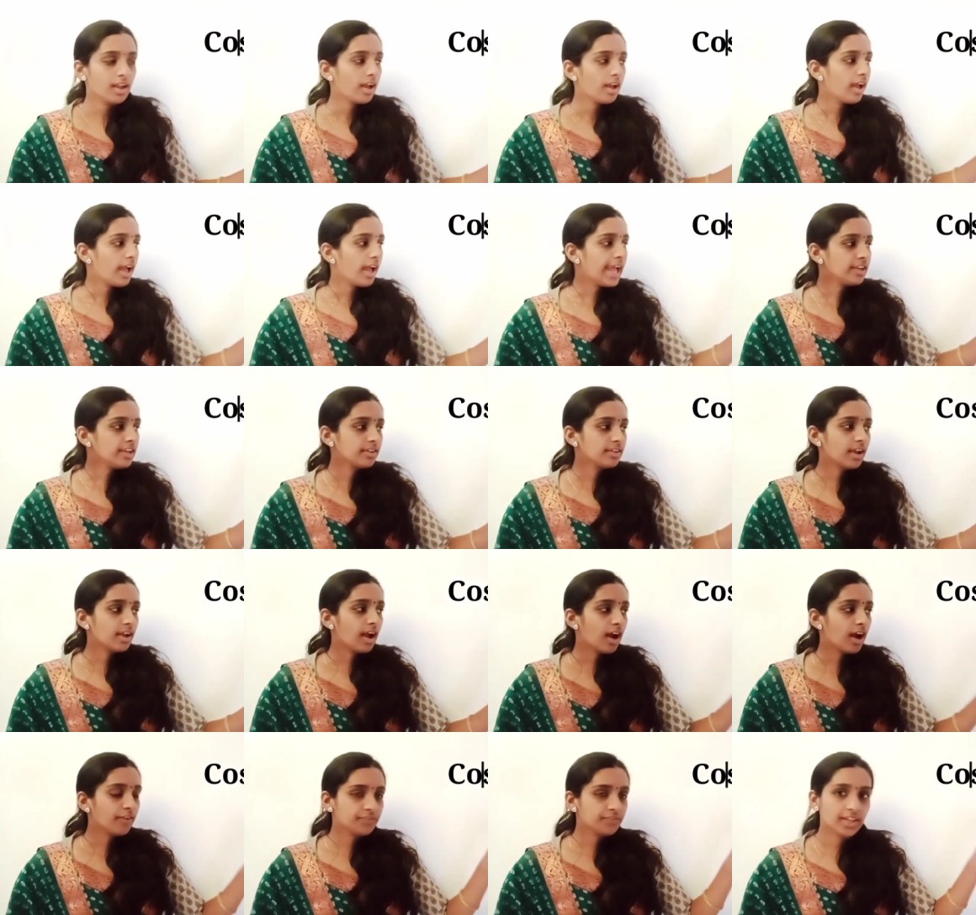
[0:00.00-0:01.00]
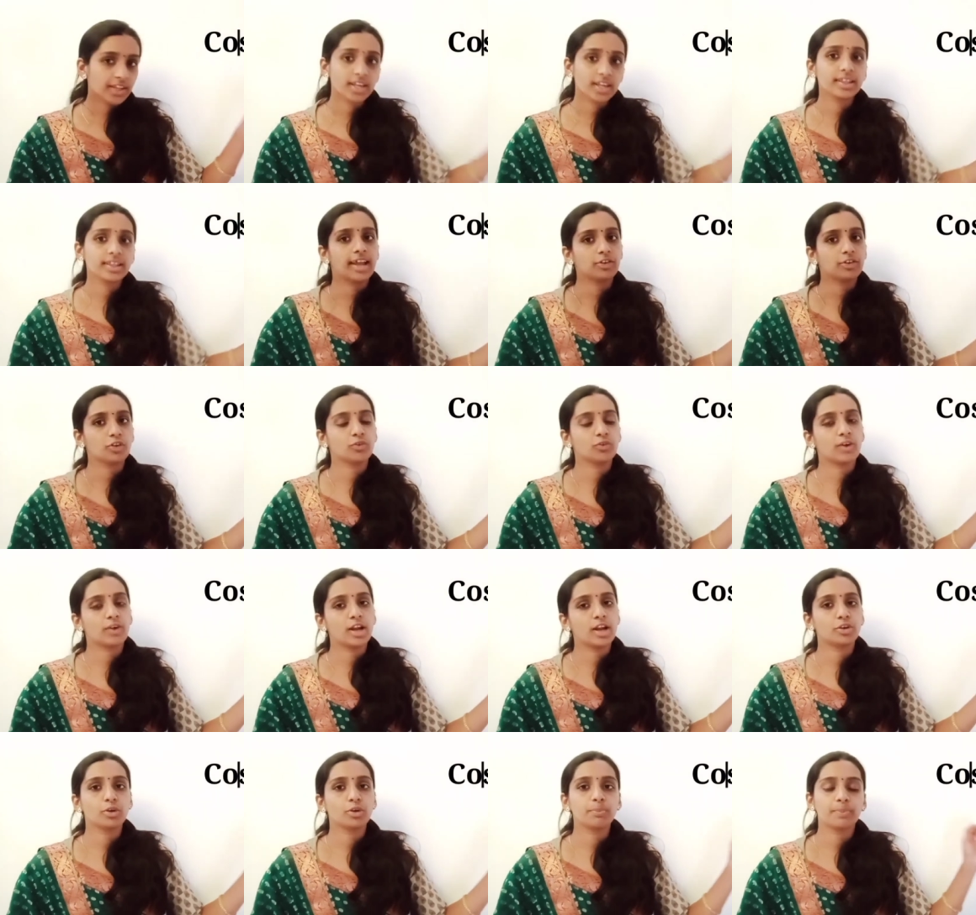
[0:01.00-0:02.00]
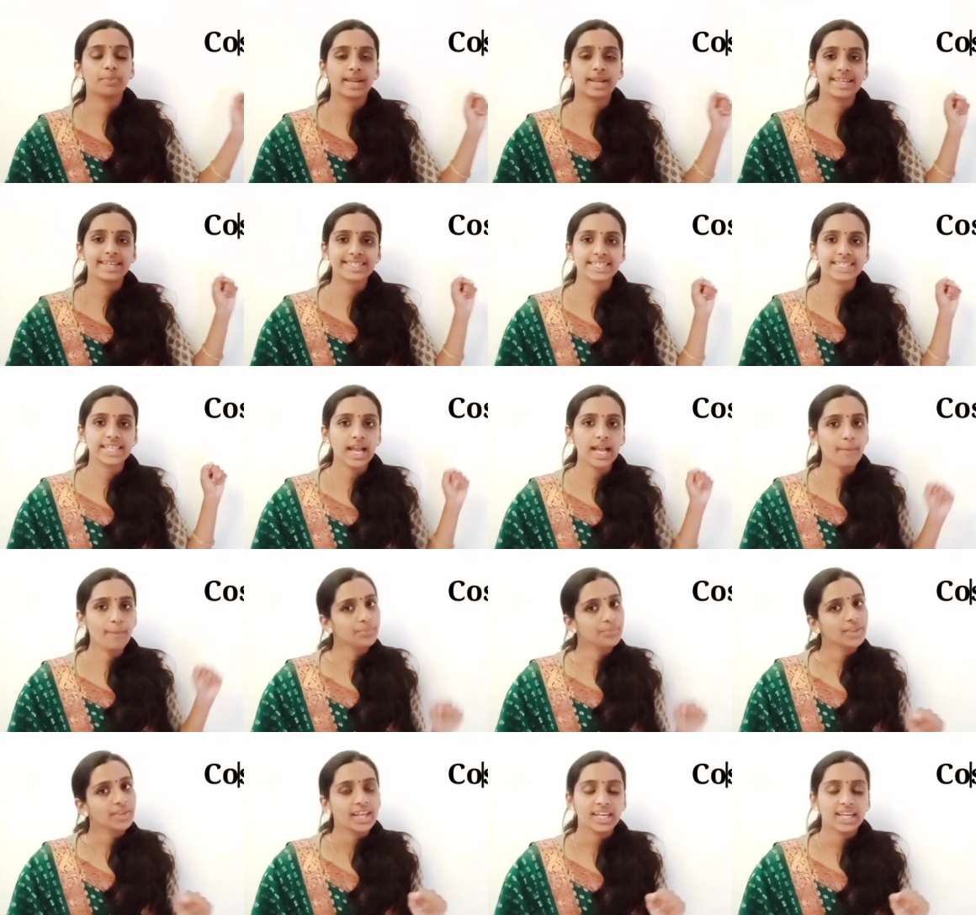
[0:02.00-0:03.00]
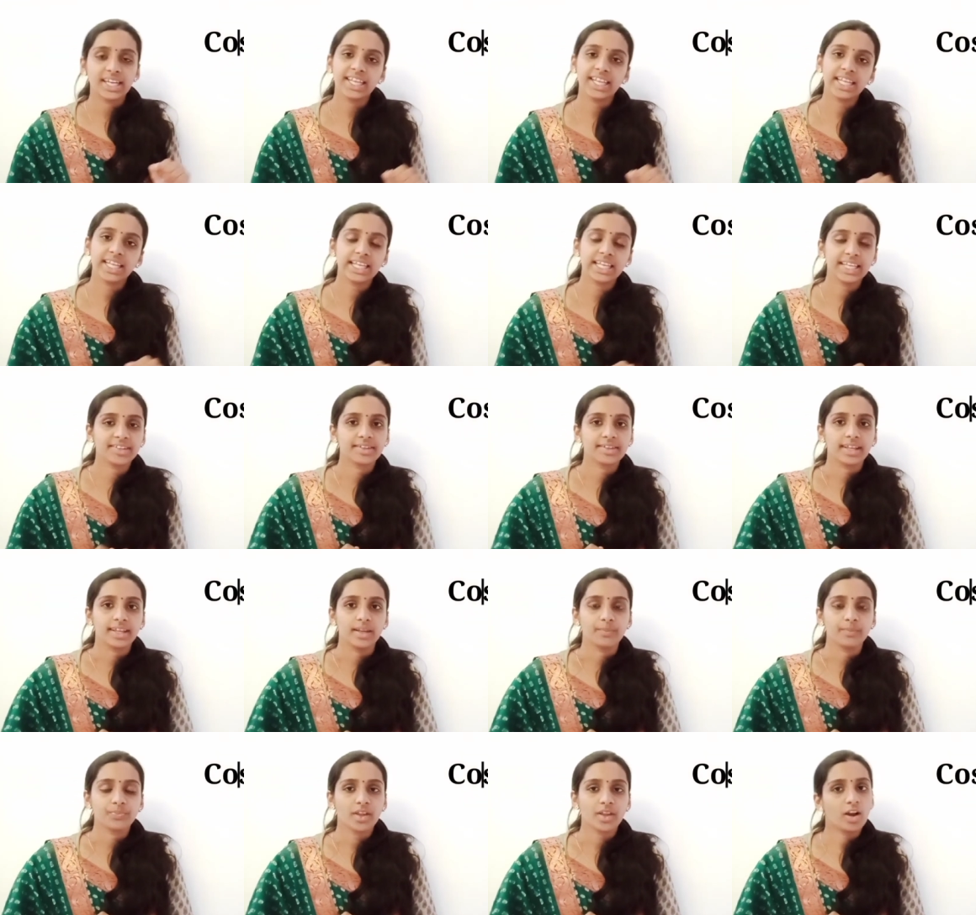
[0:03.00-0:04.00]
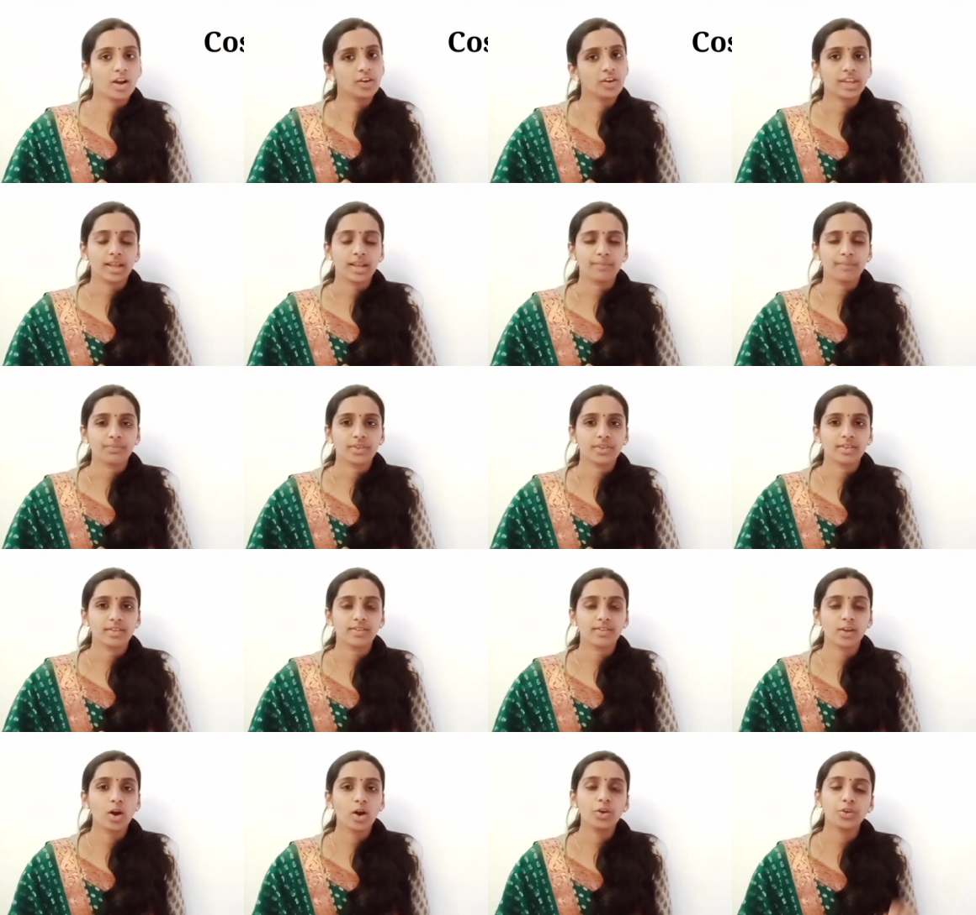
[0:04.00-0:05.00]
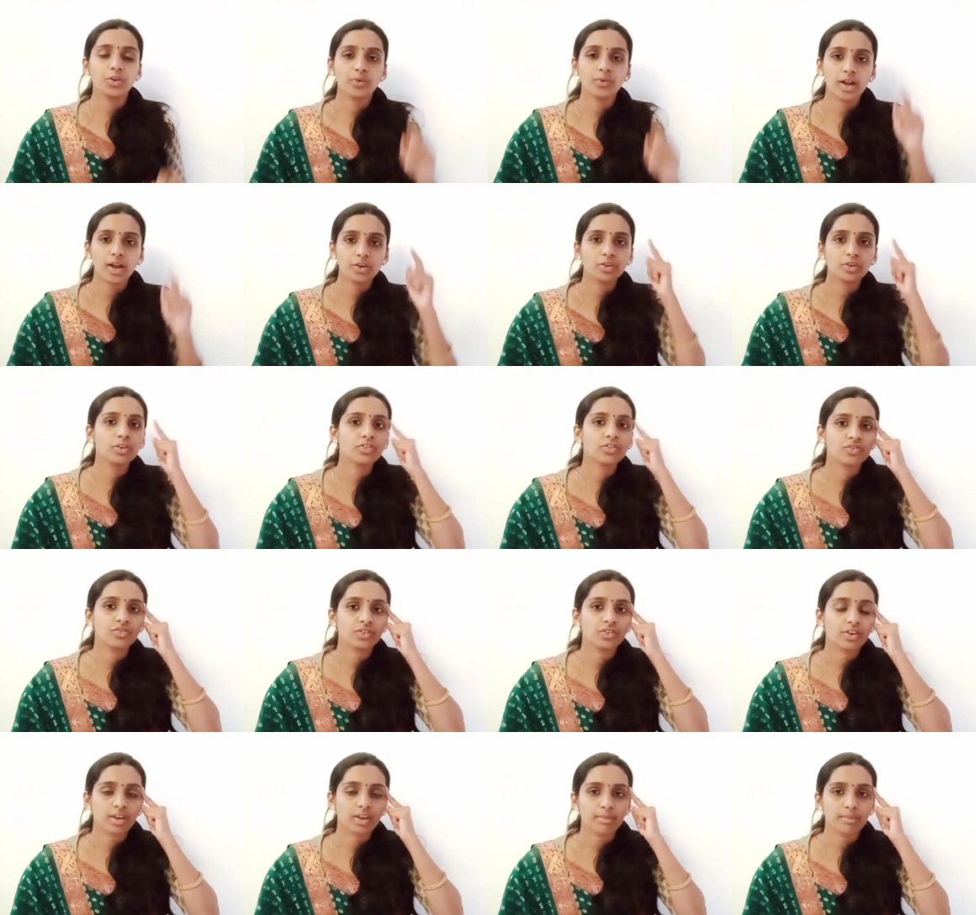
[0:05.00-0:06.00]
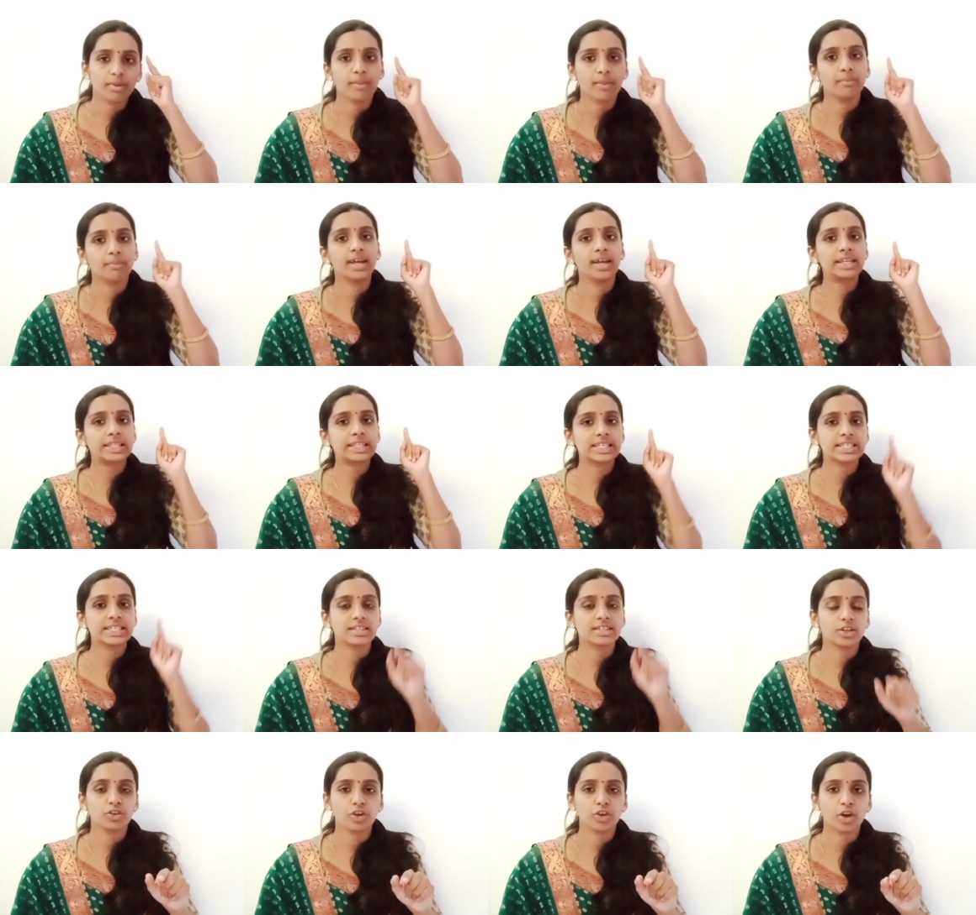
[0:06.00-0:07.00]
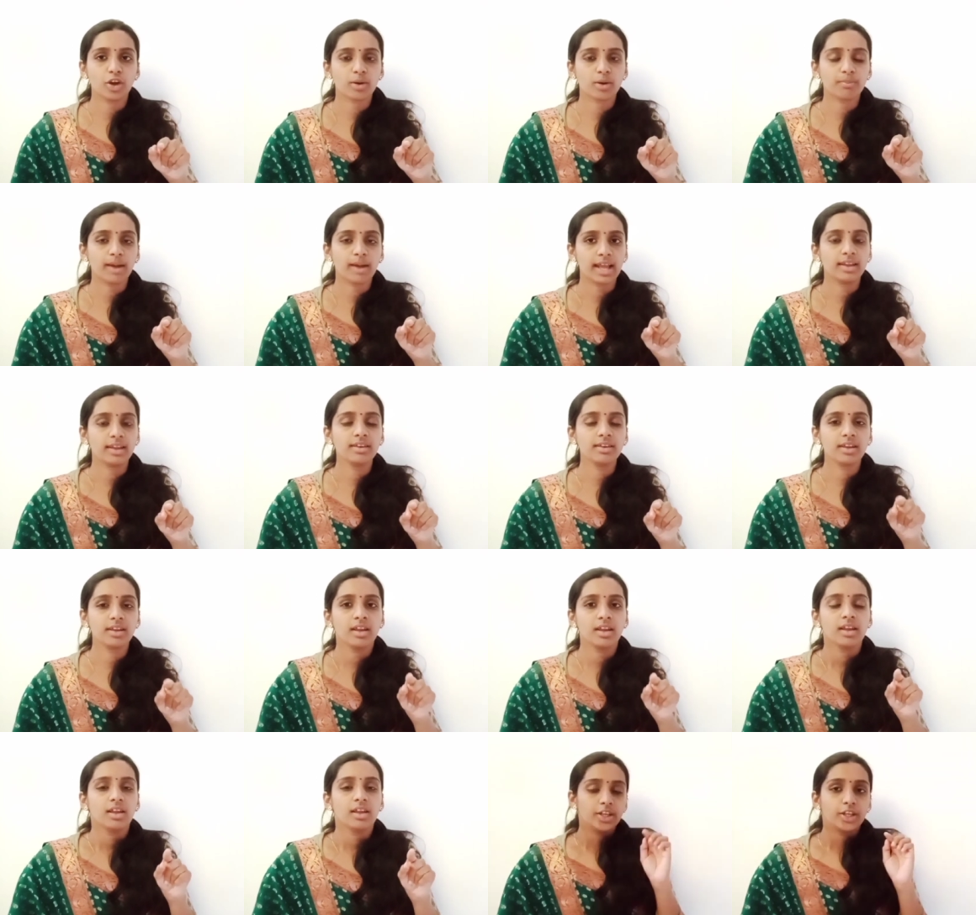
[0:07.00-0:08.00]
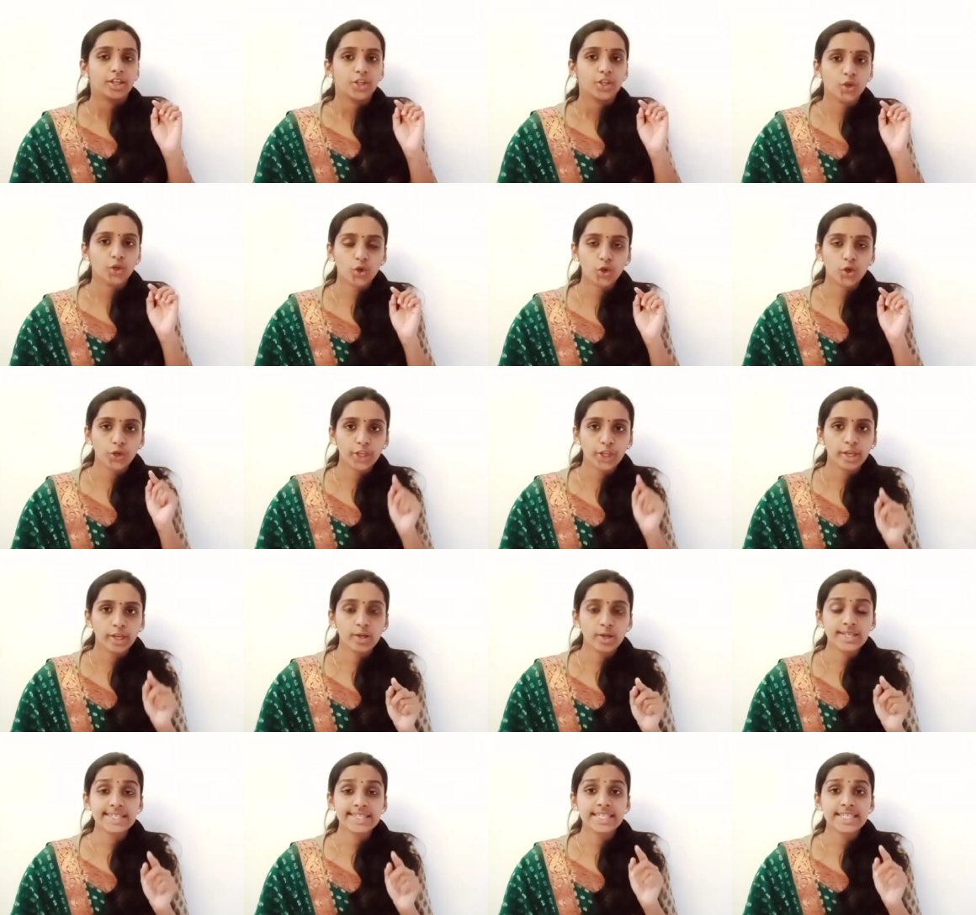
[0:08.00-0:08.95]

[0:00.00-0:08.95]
And after that you want to press the delete key. Okay. So you want to remember this in your mind. You could use